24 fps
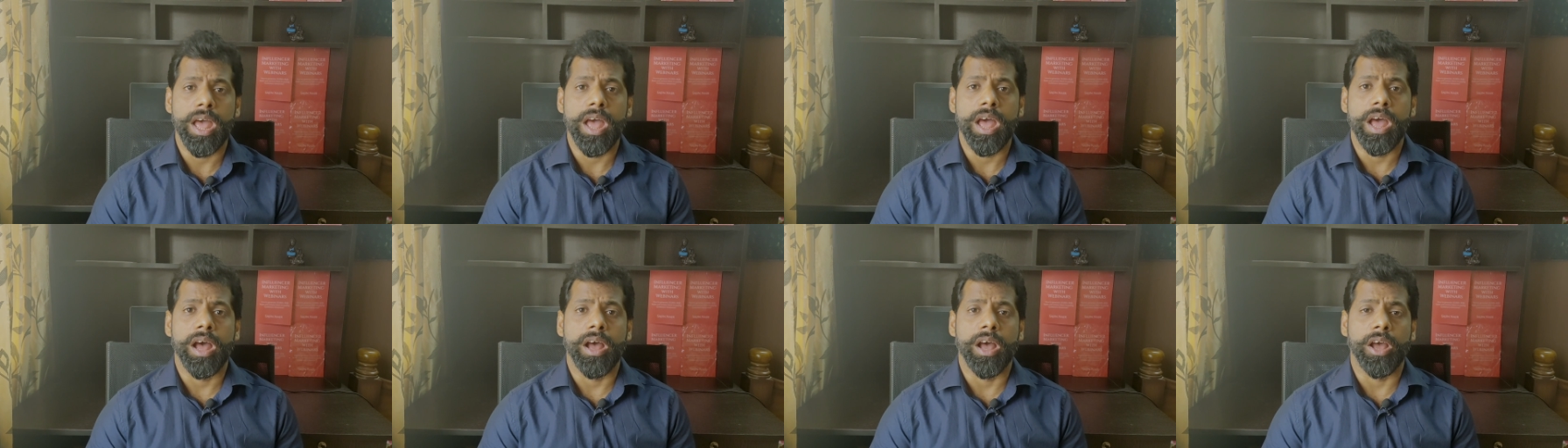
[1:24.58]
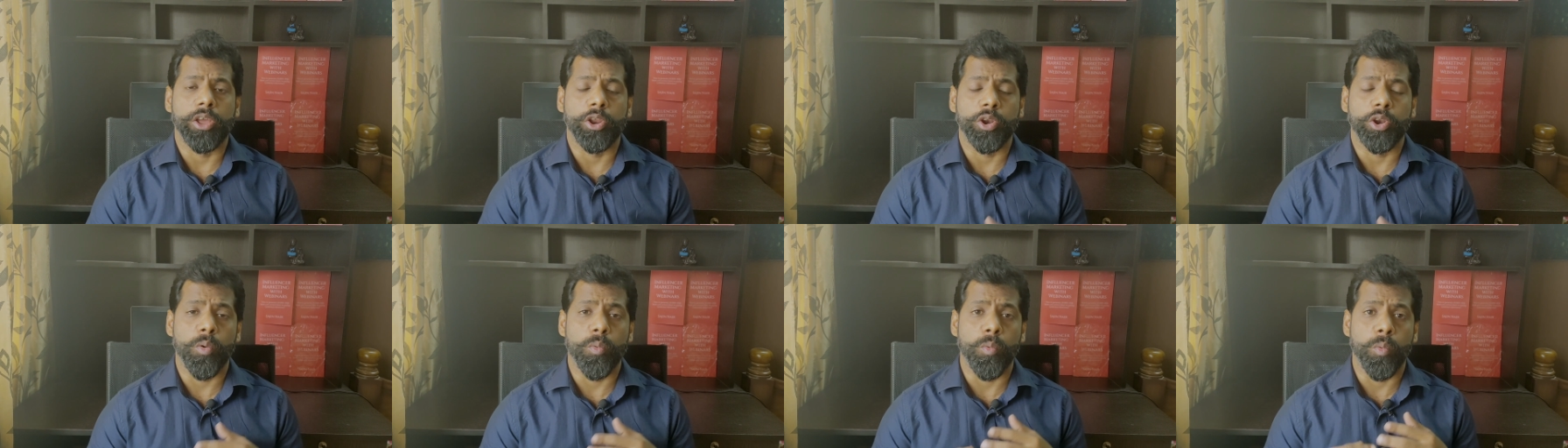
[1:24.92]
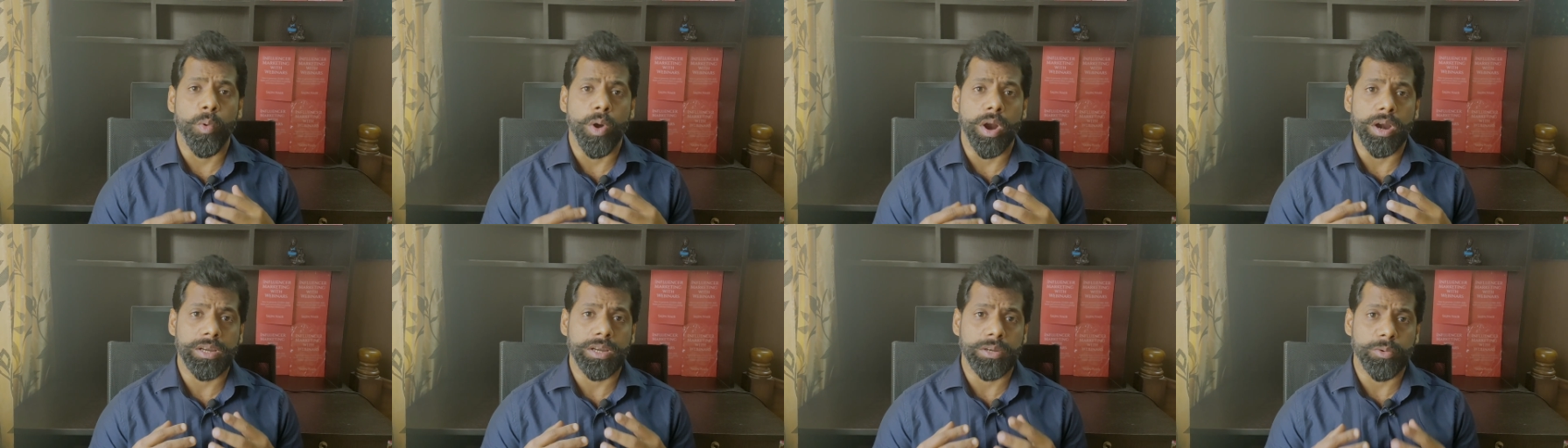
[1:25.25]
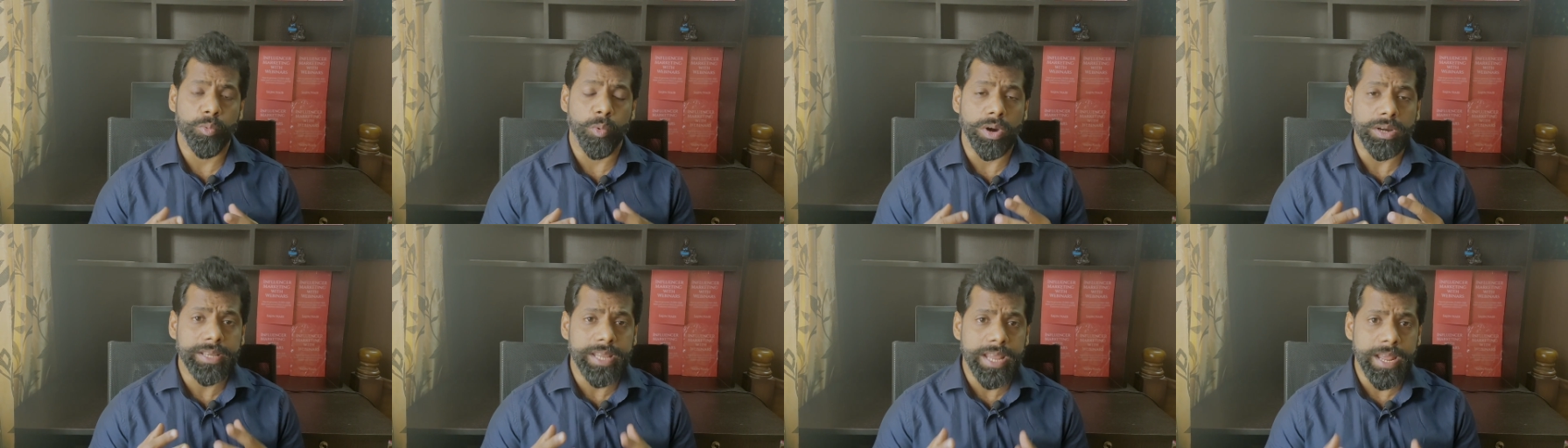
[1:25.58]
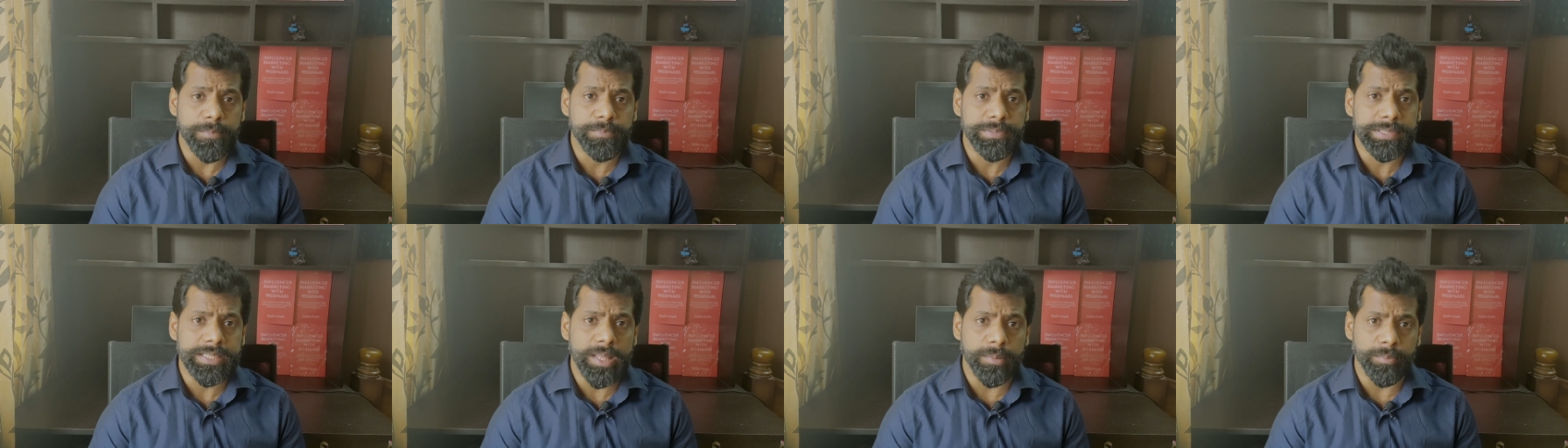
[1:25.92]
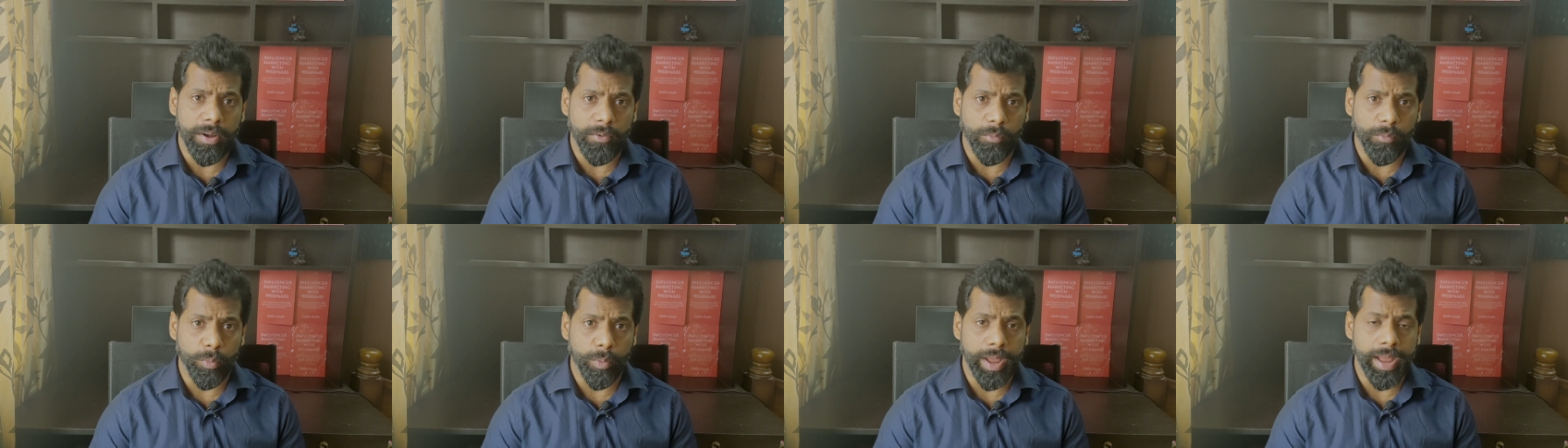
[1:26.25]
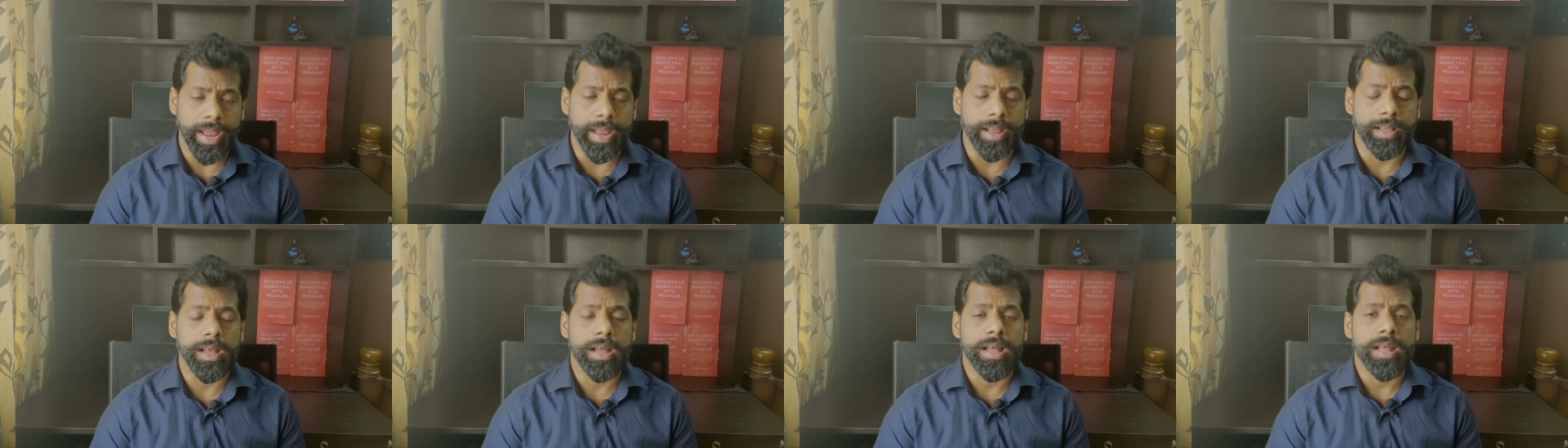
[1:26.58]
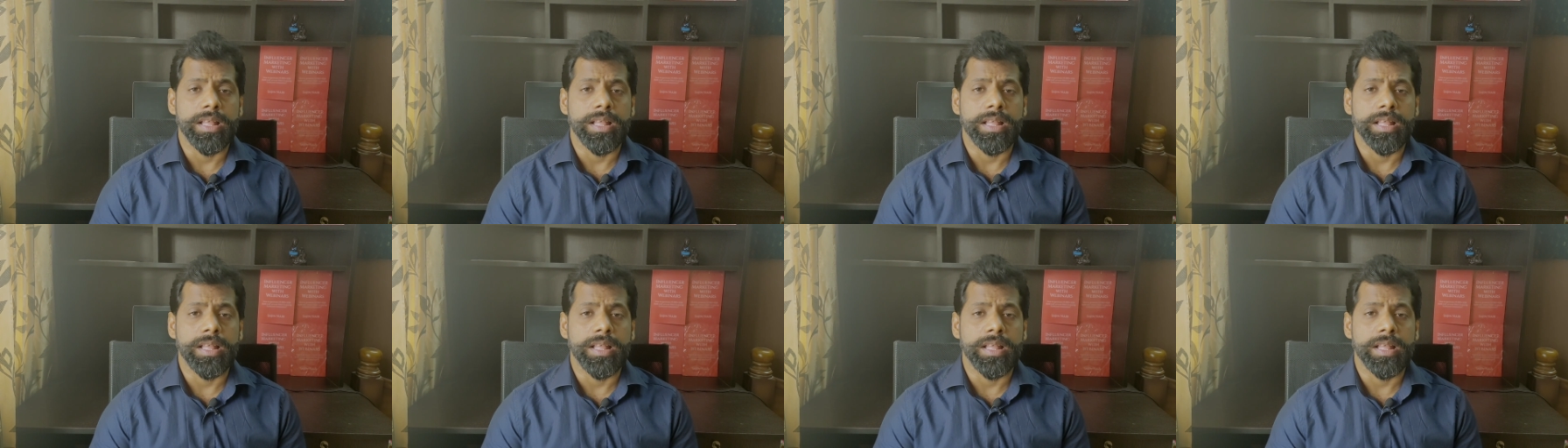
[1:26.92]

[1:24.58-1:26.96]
what keeps them awake.